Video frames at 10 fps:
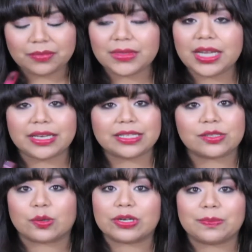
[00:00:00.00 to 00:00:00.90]
any
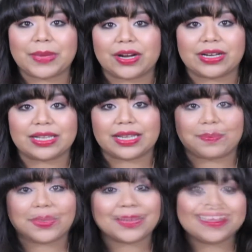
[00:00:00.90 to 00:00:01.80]
sort of berry lip.
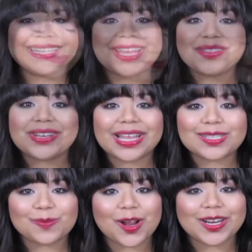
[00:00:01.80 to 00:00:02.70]
Now the
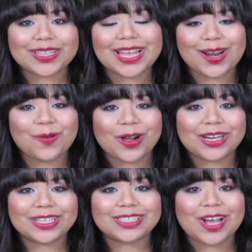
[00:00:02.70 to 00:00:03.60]
next product that I
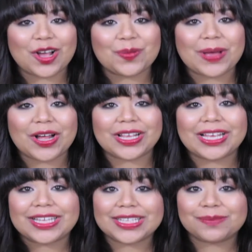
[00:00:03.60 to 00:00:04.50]
wanted to talk about
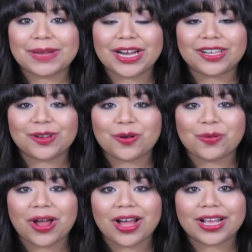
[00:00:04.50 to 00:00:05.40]
is my
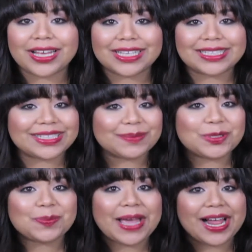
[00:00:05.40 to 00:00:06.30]
Lorac
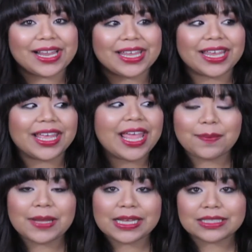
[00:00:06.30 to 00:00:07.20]
Unzipped palette. I
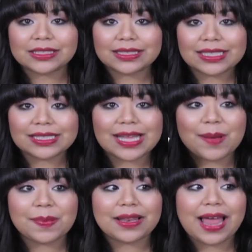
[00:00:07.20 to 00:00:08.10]
picked this
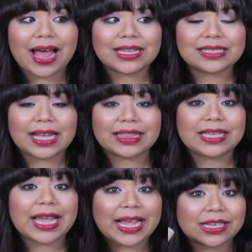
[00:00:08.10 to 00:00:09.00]
up at
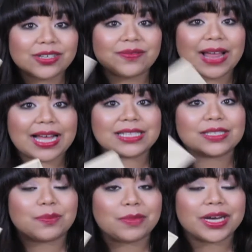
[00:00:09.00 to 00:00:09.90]
the end of
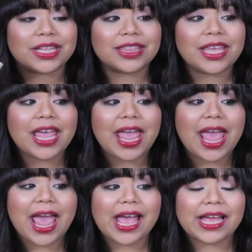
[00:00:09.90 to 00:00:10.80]
last month,
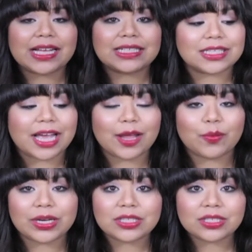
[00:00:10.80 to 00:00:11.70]
and I
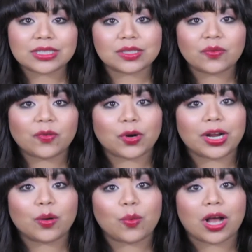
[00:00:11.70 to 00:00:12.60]
went into
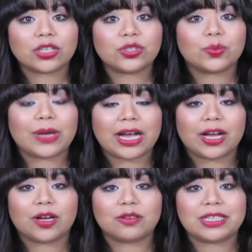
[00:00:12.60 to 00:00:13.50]
Sephora, walked
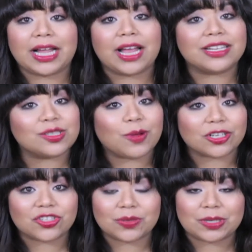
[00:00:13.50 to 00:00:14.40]
around and kind of
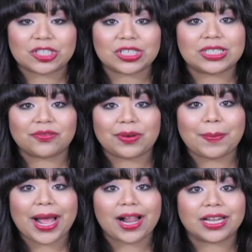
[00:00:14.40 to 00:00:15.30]
swatched a bunch of
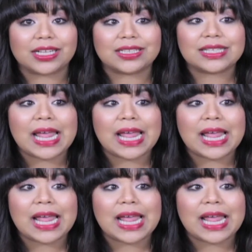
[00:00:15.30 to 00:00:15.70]
different palettes,